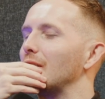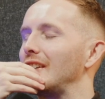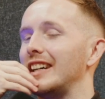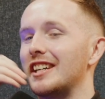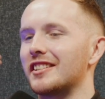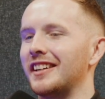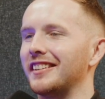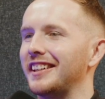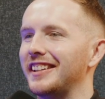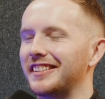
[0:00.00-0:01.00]
It's actually
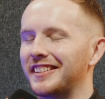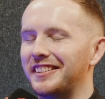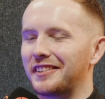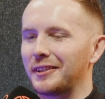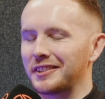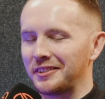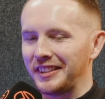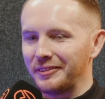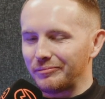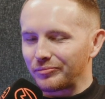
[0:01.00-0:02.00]
hilarious. I'll tell you a quick
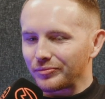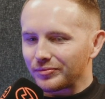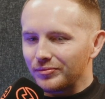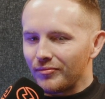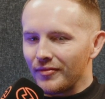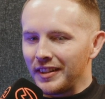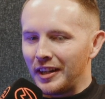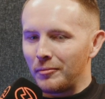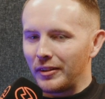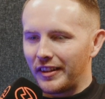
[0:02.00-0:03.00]
story.
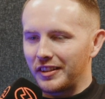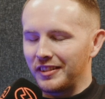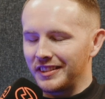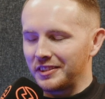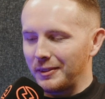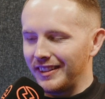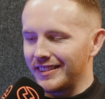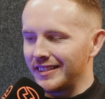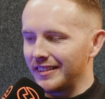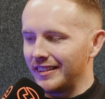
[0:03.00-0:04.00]
I think your listeners might
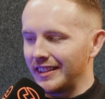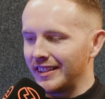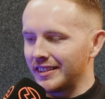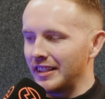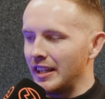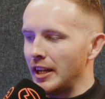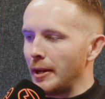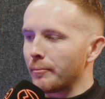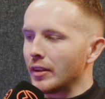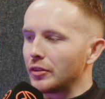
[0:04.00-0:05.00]
like this.
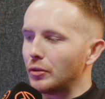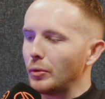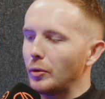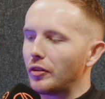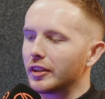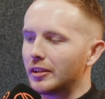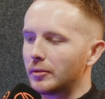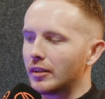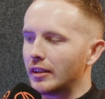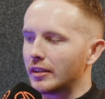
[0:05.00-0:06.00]
So when we rocked up
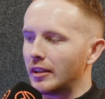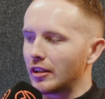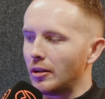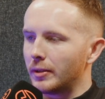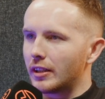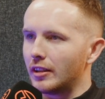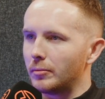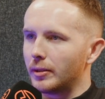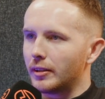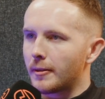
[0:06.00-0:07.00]
to this comedy
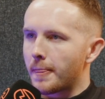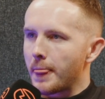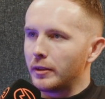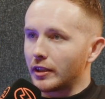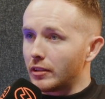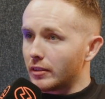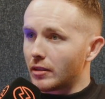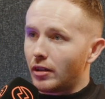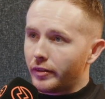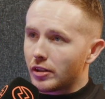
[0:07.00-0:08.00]
club, there's a
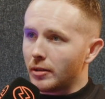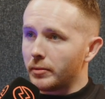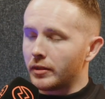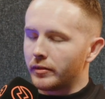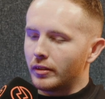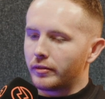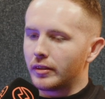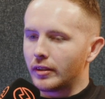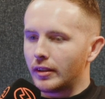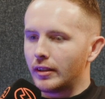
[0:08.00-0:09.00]
coffee shop in the
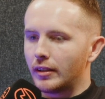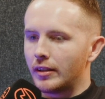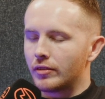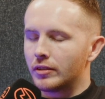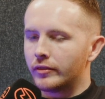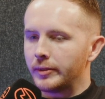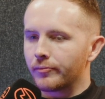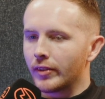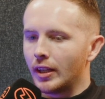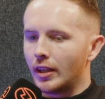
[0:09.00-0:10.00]
front entrance of it.
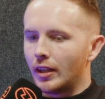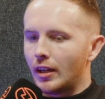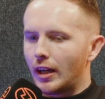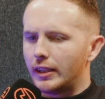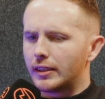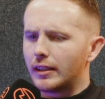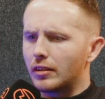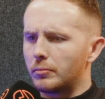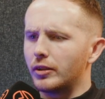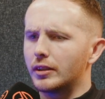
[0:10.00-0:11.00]
And he said
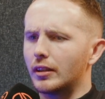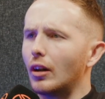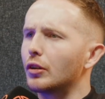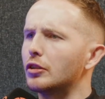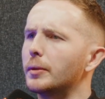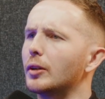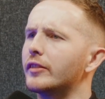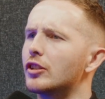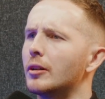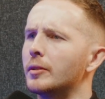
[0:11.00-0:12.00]
to the barista, oh, you'll be out of
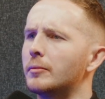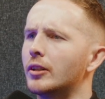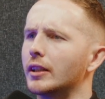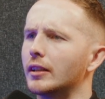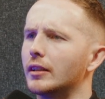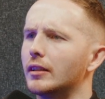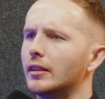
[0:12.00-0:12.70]
a job in the morning.